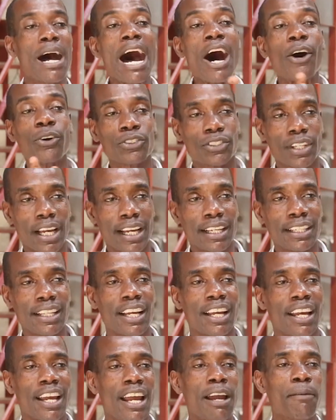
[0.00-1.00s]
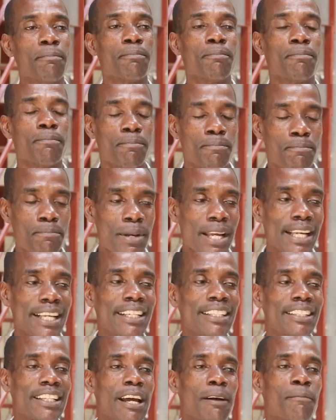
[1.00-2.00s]
outside and
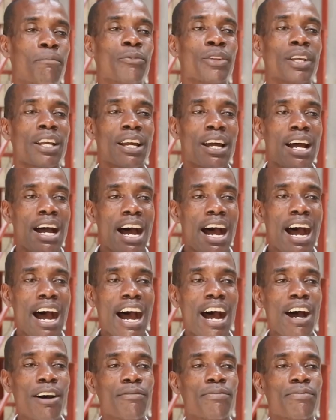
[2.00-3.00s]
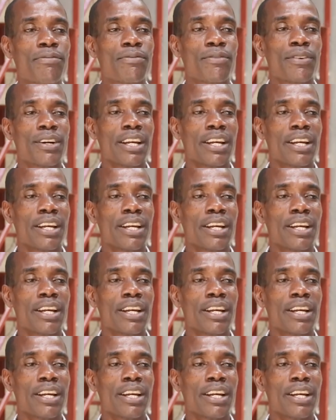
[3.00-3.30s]
making them have